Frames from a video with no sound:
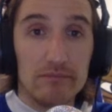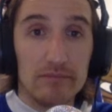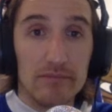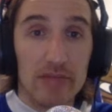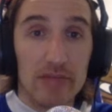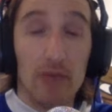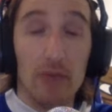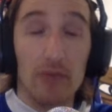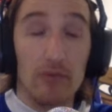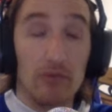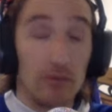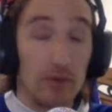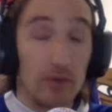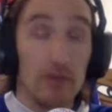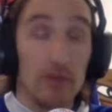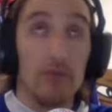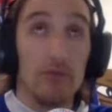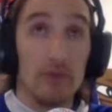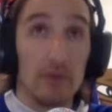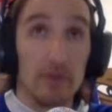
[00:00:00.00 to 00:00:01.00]
That one
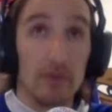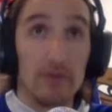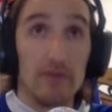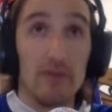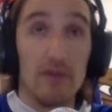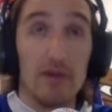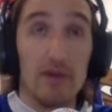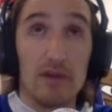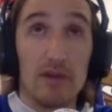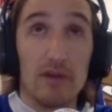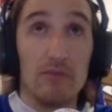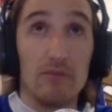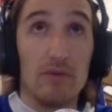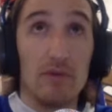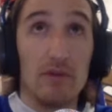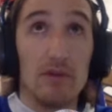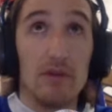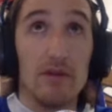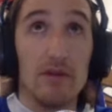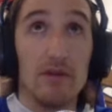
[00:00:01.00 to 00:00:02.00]
really sucked.
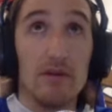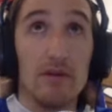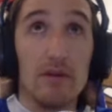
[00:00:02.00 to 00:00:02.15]
To